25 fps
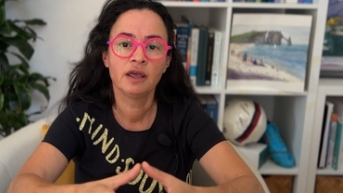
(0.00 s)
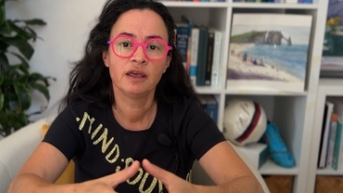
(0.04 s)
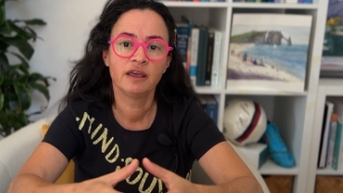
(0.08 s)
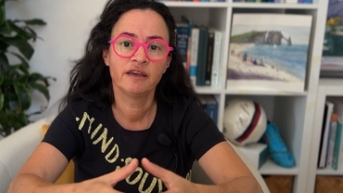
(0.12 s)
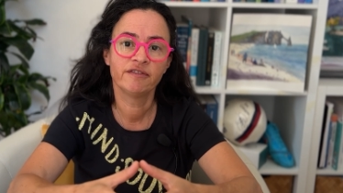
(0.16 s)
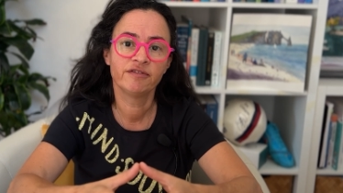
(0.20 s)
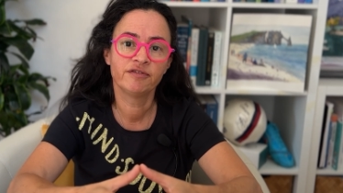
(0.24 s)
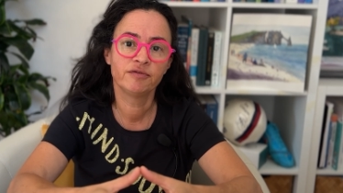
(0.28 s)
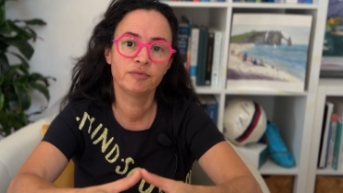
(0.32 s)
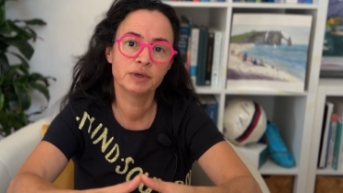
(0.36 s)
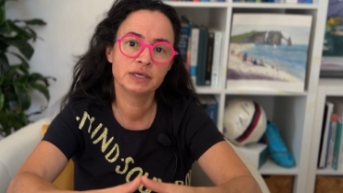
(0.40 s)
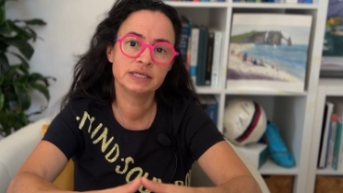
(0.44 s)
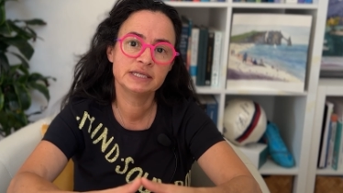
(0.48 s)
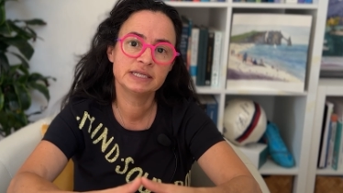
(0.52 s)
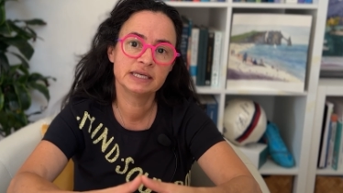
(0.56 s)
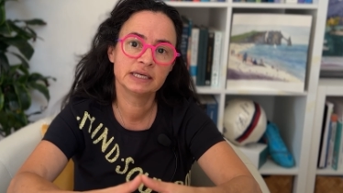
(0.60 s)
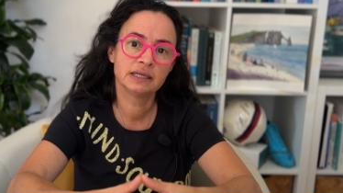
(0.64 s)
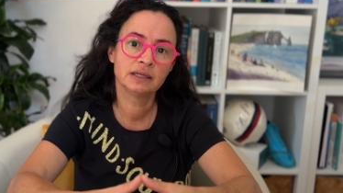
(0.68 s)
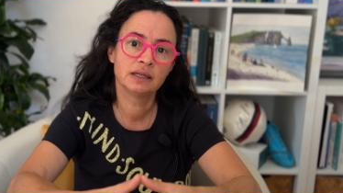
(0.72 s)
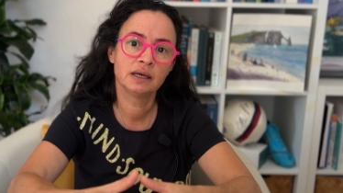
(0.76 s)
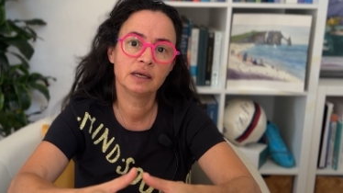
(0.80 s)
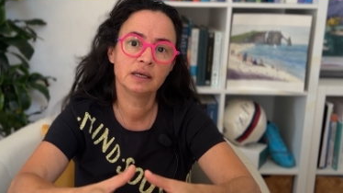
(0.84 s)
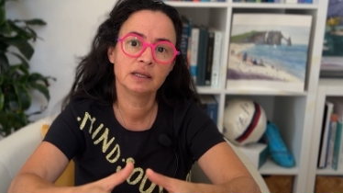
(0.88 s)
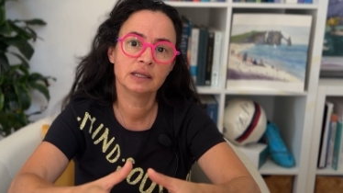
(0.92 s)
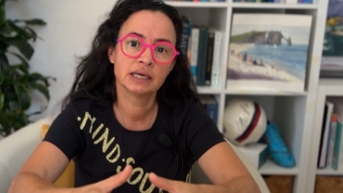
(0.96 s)
If we're
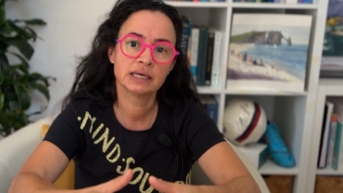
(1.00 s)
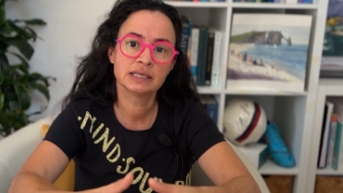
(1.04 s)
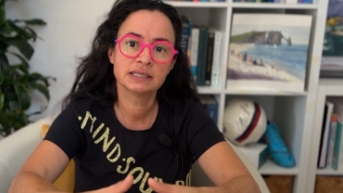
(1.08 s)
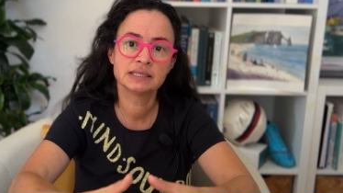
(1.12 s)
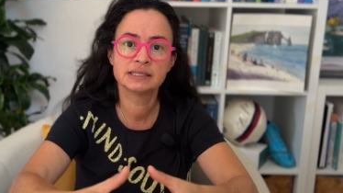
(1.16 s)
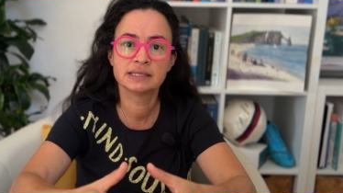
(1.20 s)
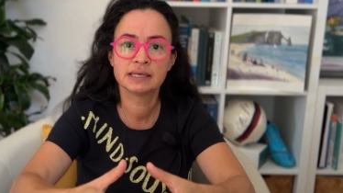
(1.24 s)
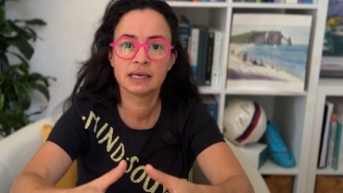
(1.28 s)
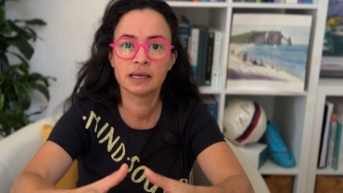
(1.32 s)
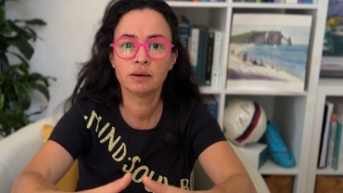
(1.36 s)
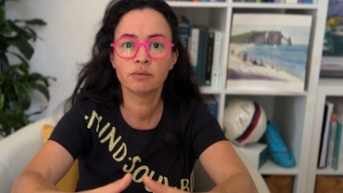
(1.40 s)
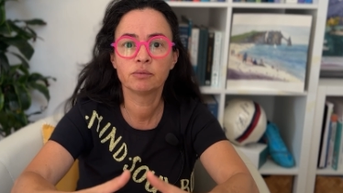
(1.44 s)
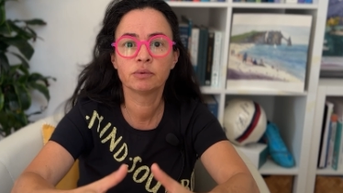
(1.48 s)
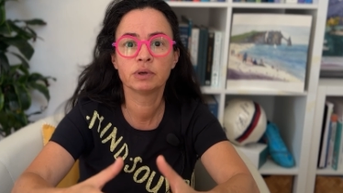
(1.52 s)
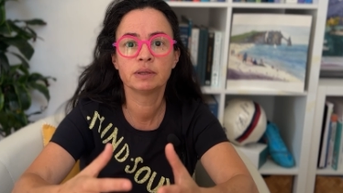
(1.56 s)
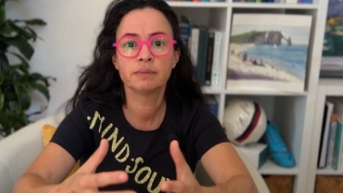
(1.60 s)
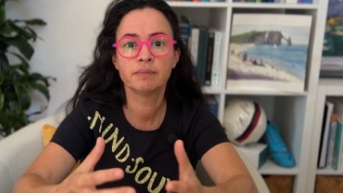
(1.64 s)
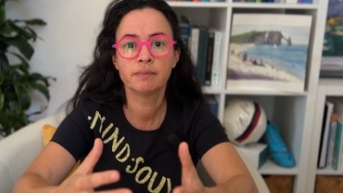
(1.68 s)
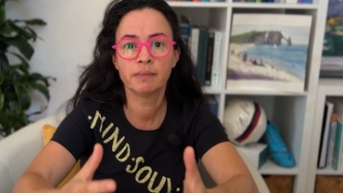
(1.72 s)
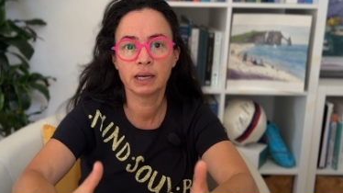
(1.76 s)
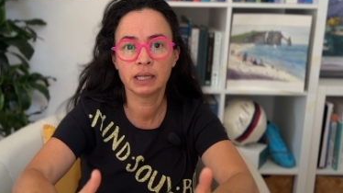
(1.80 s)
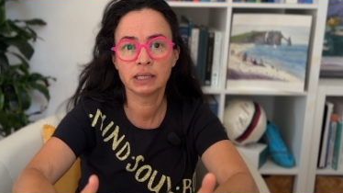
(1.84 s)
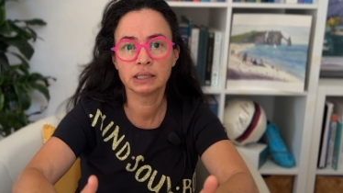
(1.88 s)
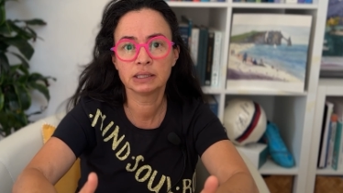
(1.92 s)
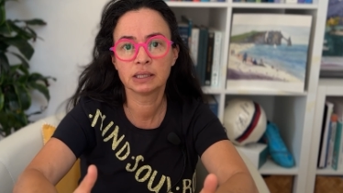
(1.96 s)
dealing, let's say, with
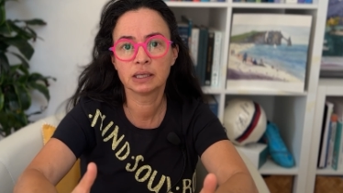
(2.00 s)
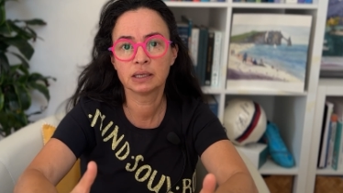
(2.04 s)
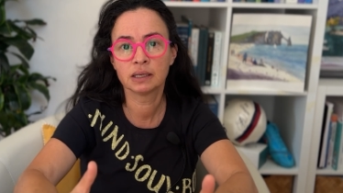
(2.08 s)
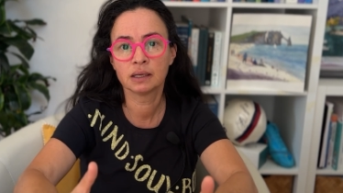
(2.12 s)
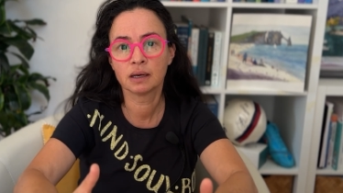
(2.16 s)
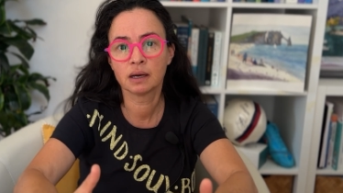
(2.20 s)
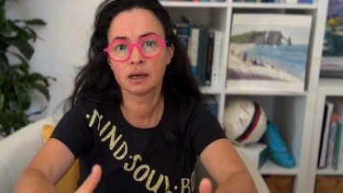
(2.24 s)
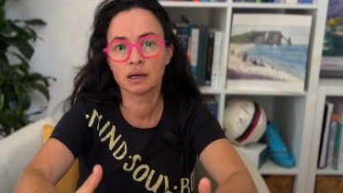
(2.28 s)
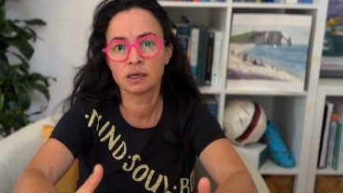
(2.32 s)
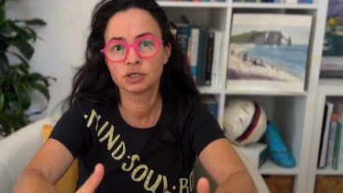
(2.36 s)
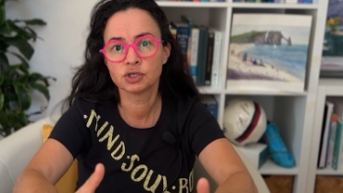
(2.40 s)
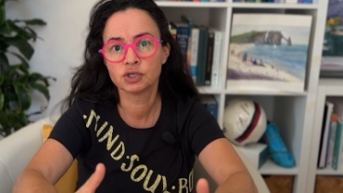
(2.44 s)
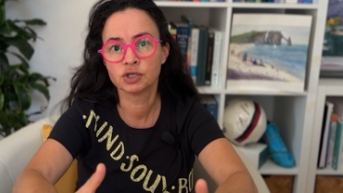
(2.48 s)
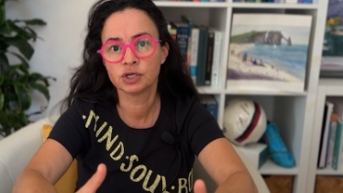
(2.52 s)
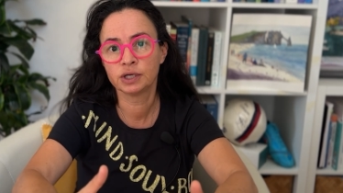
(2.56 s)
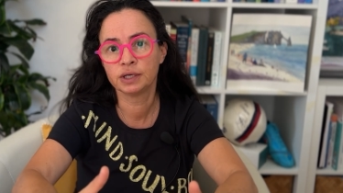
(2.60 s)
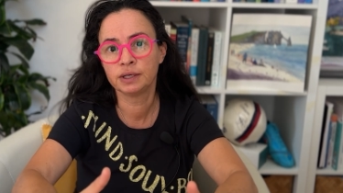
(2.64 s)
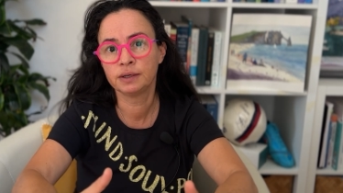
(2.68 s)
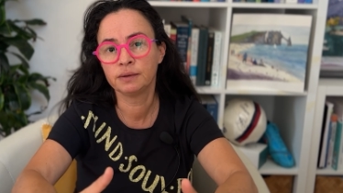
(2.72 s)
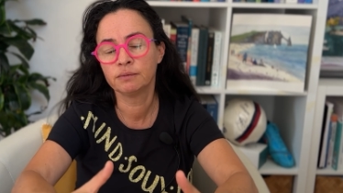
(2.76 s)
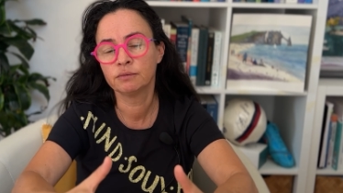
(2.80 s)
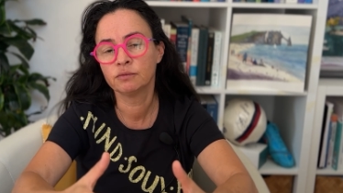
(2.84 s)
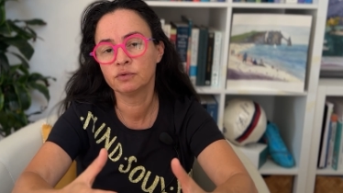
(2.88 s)
mild concussion,